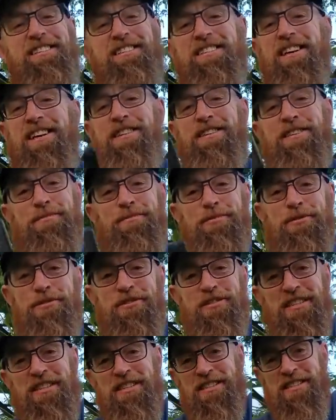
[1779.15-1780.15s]
ended up
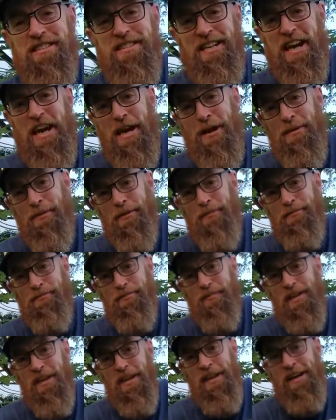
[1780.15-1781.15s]
using this as a camera,
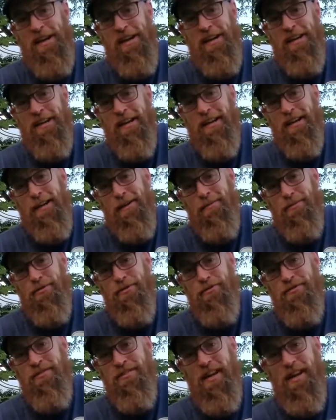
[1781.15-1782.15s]
and I kept
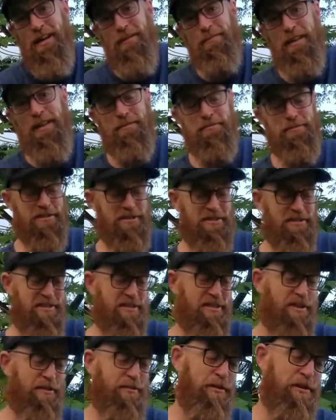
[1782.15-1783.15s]
shooting time lapses and
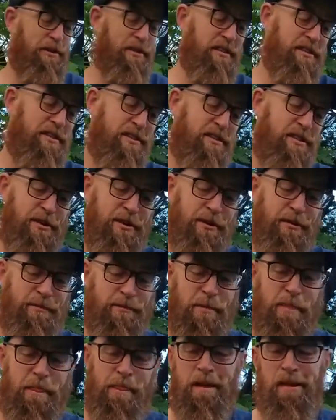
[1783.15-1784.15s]
stuff with it. So
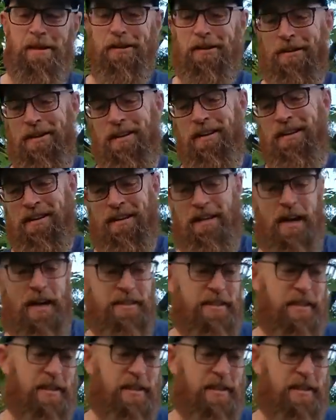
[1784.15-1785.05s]
did a